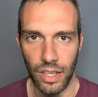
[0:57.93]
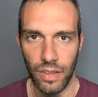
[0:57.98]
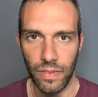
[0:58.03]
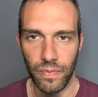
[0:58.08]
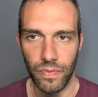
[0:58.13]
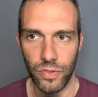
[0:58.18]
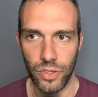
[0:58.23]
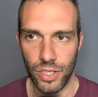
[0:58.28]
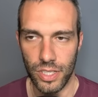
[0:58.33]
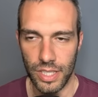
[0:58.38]

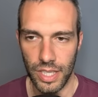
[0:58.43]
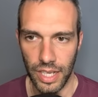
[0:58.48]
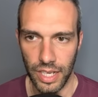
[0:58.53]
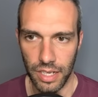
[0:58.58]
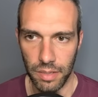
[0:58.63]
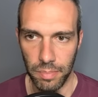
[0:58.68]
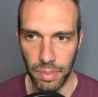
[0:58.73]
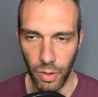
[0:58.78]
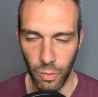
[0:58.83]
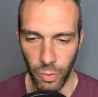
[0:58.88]
just think
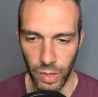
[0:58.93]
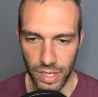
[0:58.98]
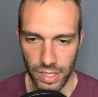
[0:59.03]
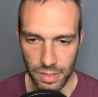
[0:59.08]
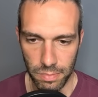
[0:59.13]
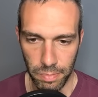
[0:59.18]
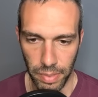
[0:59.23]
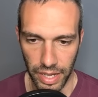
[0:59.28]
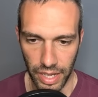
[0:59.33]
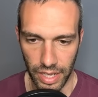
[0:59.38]
about what is
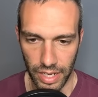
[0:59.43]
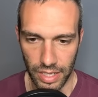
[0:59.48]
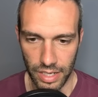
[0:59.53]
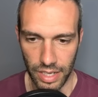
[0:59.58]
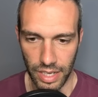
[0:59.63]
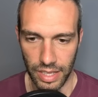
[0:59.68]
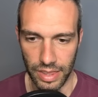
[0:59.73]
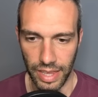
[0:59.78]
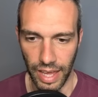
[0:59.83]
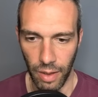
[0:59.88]
banned,
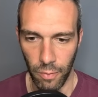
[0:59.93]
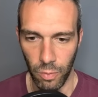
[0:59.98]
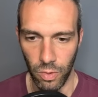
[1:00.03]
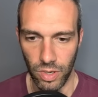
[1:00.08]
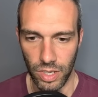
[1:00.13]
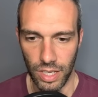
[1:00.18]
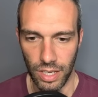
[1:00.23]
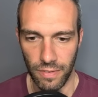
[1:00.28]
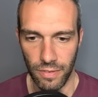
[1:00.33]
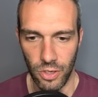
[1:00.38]
and that will
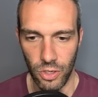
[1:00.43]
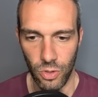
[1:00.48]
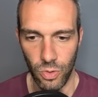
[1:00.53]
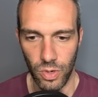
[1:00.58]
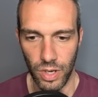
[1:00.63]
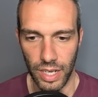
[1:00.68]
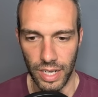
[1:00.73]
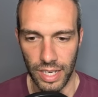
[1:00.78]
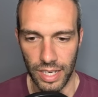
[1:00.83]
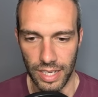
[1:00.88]
give you
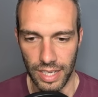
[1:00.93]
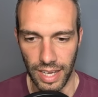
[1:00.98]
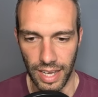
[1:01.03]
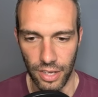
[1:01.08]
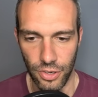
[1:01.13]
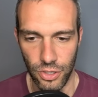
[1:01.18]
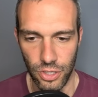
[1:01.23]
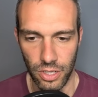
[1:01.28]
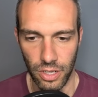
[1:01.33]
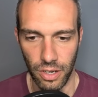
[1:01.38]
an
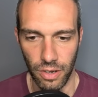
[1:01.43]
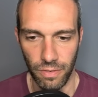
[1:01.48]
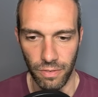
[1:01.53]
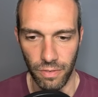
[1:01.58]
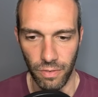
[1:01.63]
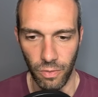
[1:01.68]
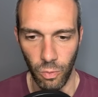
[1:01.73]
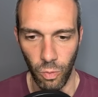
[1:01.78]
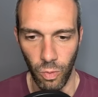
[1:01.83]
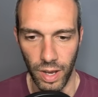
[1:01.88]
indication of
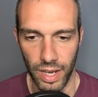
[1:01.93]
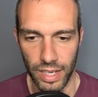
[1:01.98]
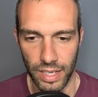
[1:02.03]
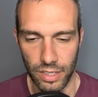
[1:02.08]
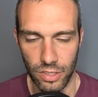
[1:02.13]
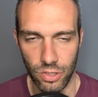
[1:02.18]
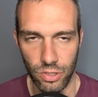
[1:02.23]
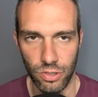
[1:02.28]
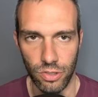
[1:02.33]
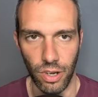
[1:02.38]
what is
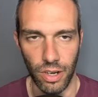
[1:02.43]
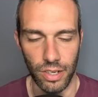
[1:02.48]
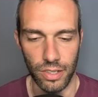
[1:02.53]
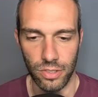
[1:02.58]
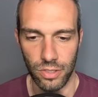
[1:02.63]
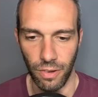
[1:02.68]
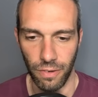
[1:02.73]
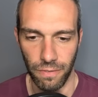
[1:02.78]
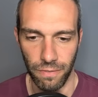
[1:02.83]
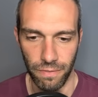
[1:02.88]
strong.
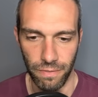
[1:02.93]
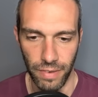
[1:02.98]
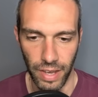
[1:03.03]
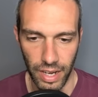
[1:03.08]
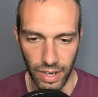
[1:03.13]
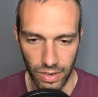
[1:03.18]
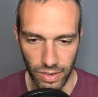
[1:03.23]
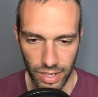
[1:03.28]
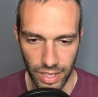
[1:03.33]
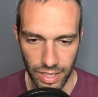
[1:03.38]
So
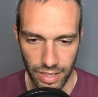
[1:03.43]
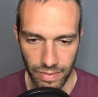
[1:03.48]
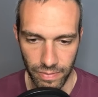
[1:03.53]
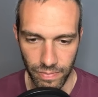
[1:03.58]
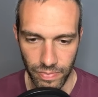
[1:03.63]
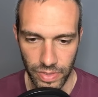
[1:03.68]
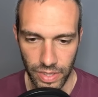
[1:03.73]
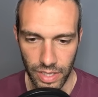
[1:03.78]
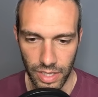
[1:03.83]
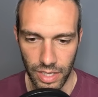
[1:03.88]
Fairy,
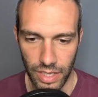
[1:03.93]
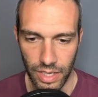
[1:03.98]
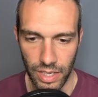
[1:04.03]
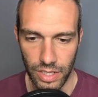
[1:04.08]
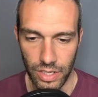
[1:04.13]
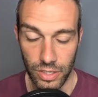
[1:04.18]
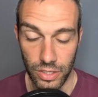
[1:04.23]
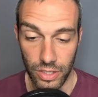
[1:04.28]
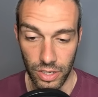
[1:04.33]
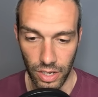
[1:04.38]

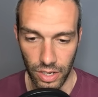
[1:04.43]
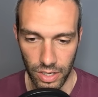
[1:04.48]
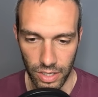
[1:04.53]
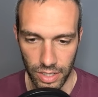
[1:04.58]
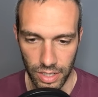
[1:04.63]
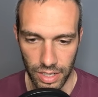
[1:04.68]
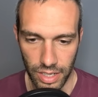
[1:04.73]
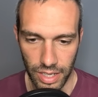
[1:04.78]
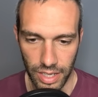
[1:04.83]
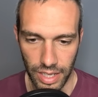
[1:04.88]

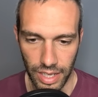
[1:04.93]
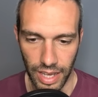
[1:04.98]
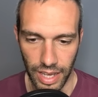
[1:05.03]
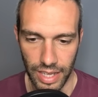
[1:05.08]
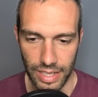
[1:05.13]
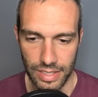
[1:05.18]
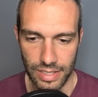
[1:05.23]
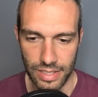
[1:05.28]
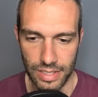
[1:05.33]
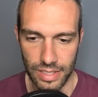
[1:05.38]
Dark,
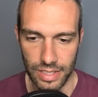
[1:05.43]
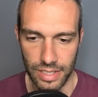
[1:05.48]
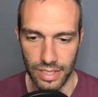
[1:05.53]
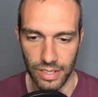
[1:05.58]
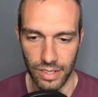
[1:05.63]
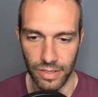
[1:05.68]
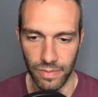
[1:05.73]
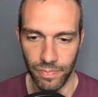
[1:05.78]
and Steel.